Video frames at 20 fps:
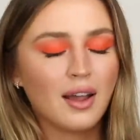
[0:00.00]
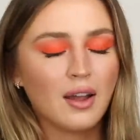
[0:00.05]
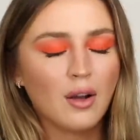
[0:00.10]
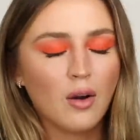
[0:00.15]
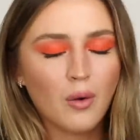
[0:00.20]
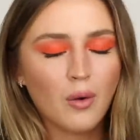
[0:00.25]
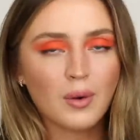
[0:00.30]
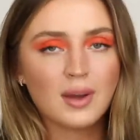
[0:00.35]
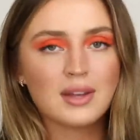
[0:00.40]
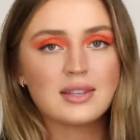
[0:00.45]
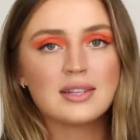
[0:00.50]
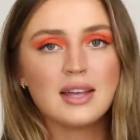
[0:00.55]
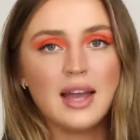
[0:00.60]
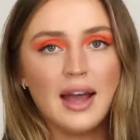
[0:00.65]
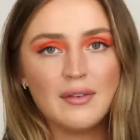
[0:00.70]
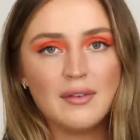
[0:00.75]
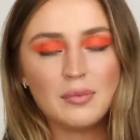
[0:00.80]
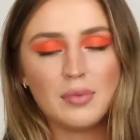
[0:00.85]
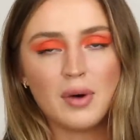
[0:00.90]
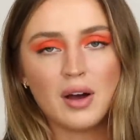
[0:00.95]
I always
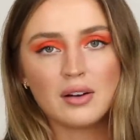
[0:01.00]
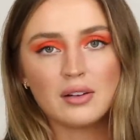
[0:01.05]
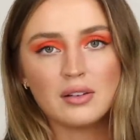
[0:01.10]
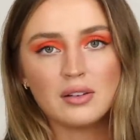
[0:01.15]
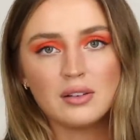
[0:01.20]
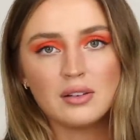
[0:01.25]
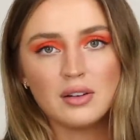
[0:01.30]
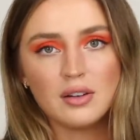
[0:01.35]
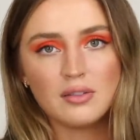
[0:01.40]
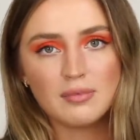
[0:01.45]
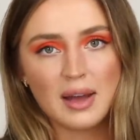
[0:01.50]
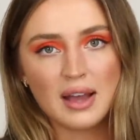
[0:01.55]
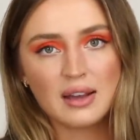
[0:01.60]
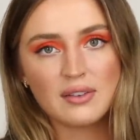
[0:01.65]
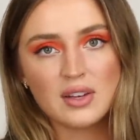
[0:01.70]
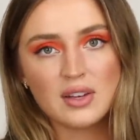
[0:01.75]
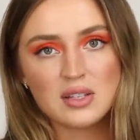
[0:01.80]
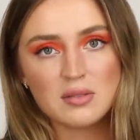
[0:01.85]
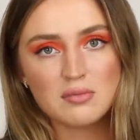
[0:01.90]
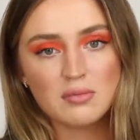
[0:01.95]
have a bottle of MAC
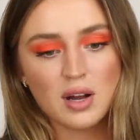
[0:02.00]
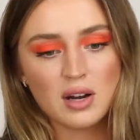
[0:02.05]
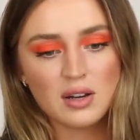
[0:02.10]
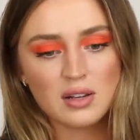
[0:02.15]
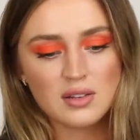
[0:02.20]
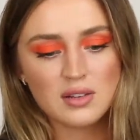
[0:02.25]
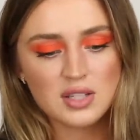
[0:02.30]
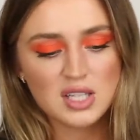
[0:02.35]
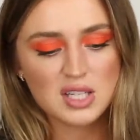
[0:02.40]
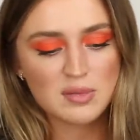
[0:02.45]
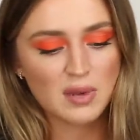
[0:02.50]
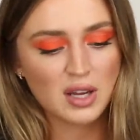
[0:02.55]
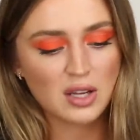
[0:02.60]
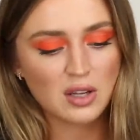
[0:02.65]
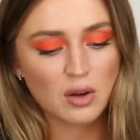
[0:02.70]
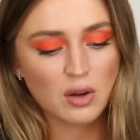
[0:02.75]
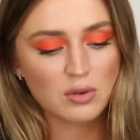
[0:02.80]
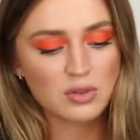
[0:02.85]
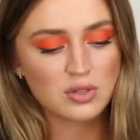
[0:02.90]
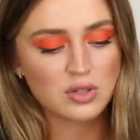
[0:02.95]
Face and Body. This is my
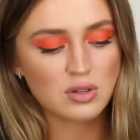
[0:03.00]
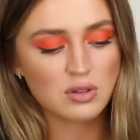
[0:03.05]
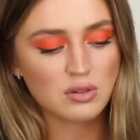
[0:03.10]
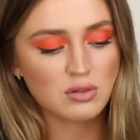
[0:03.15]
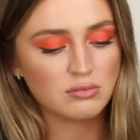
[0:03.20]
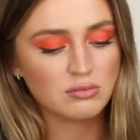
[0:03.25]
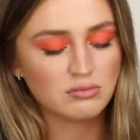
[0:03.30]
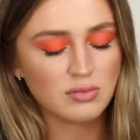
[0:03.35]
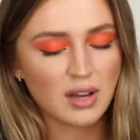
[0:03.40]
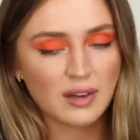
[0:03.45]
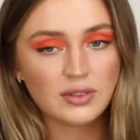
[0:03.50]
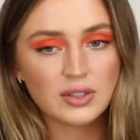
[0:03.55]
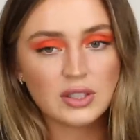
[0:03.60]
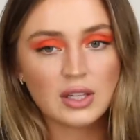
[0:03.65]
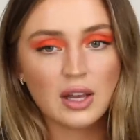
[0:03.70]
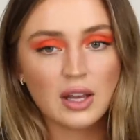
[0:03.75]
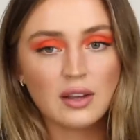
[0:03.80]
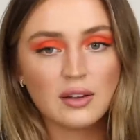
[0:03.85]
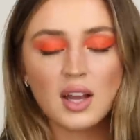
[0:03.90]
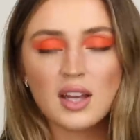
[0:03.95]
go-to every
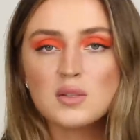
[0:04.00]
day.